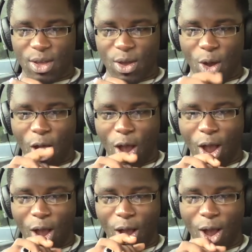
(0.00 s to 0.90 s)

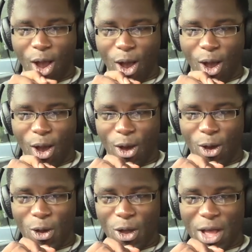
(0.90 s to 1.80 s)
Oh!
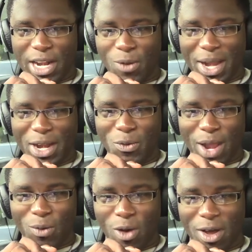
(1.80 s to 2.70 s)
The one in
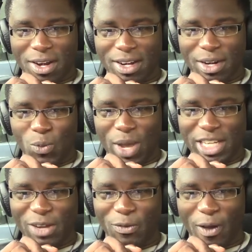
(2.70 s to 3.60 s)
red one. The way
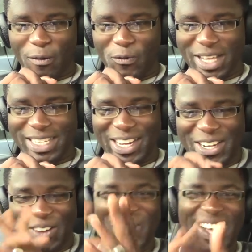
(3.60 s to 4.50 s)
she put her face.
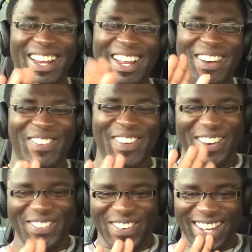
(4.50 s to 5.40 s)
The one in
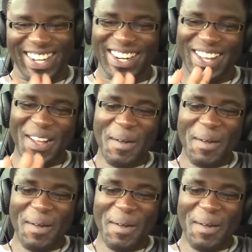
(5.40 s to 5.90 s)
red one.